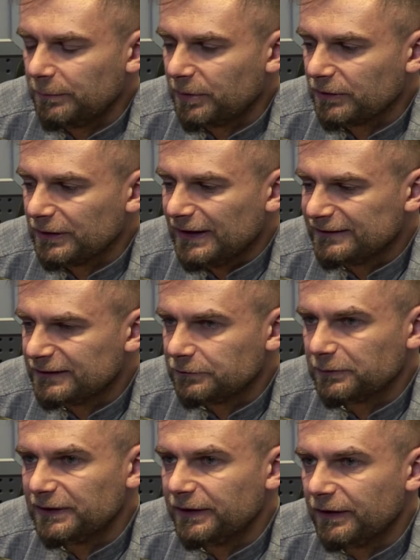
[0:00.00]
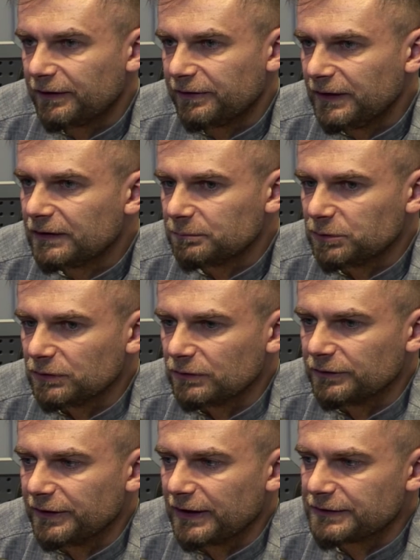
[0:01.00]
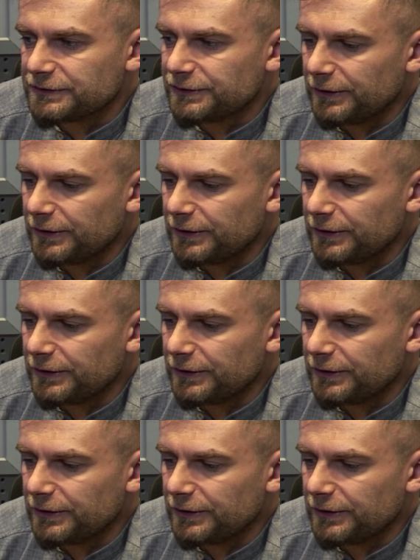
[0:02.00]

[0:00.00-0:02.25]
but is it really thinkable that